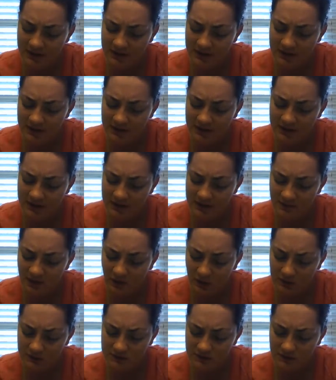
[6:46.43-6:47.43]
He is to
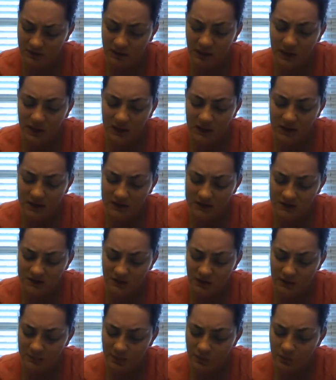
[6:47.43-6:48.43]
remove all
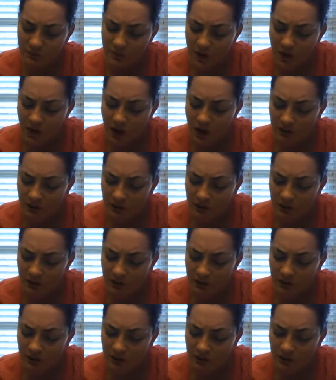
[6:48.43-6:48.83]
its fat,